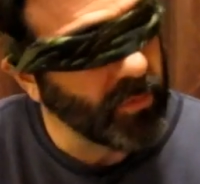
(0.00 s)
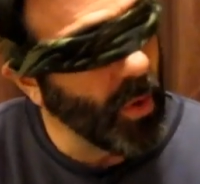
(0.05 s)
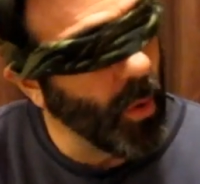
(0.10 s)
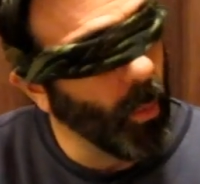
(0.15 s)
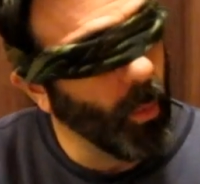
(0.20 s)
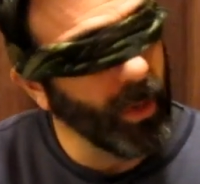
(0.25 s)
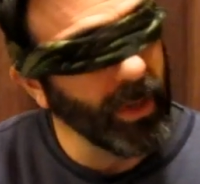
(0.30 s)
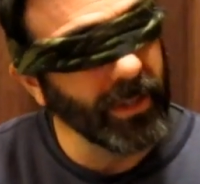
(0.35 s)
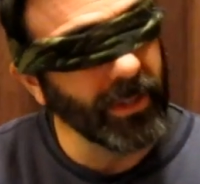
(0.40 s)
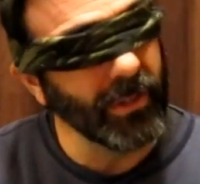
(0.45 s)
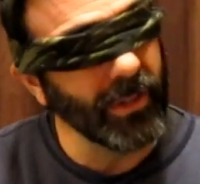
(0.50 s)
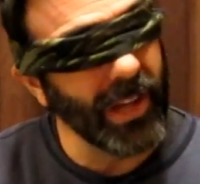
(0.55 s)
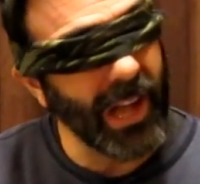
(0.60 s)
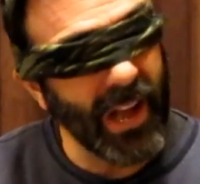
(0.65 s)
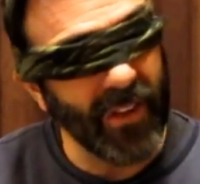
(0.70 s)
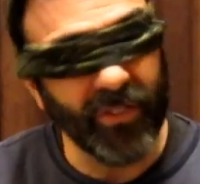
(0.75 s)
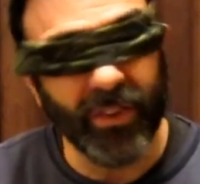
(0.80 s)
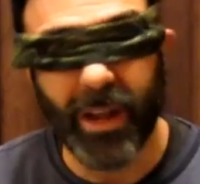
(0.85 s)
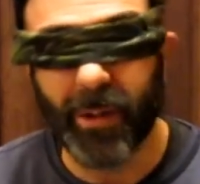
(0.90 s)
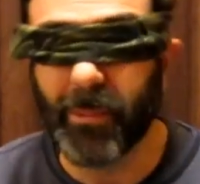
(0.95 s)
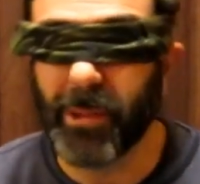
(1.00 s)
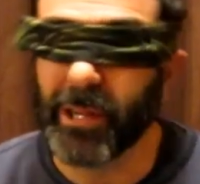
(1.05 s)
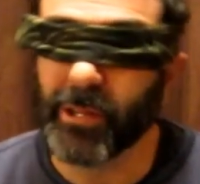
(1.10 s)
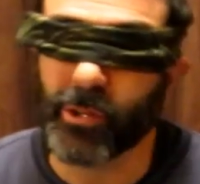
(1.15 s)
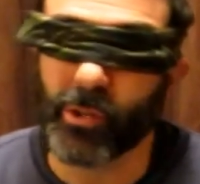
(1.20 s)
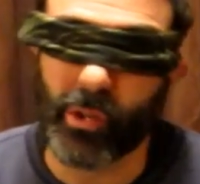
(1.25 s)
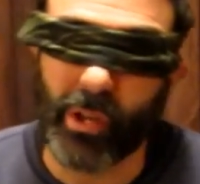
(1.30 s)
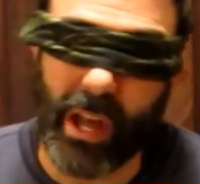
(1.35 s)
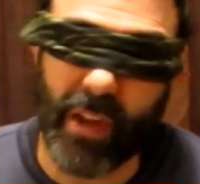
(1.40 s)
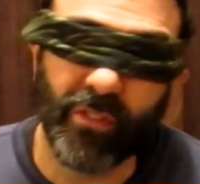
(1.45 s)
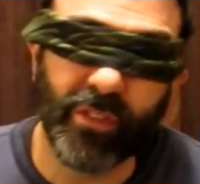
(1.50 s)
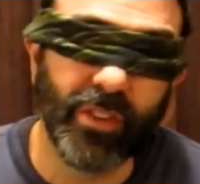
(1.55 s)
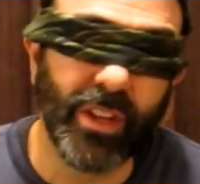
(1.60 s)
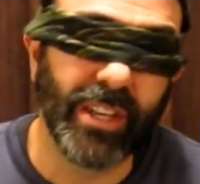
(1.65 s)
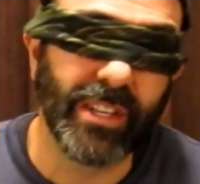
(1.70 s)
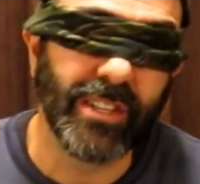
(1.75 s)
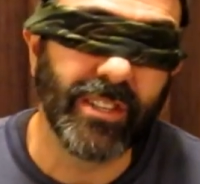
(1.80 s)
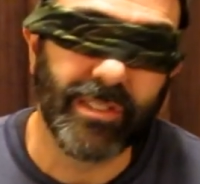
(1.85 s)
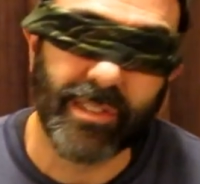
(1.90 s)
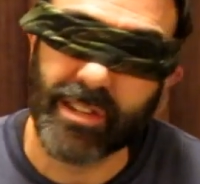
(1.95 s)
What are you laughing at, man? You're laughing
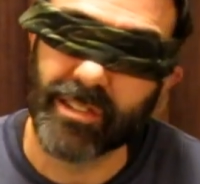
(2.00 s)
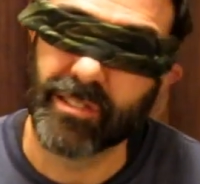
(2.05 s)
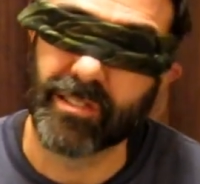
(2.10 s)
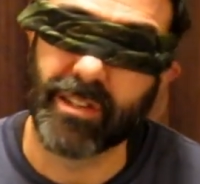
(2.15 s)
like you did